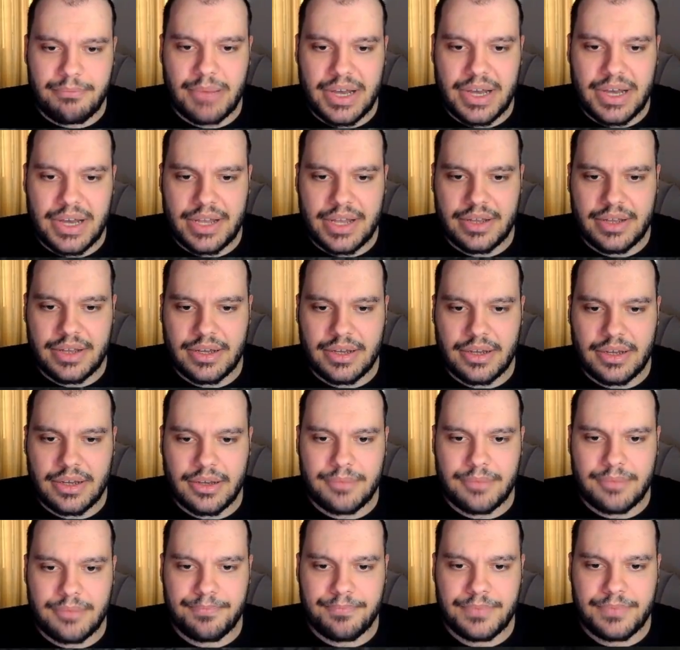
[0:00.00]
but
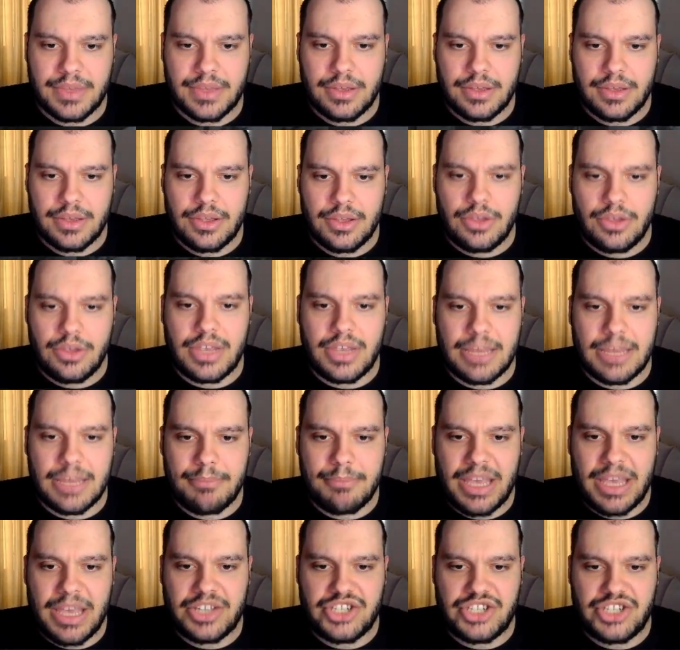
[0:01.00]
you can make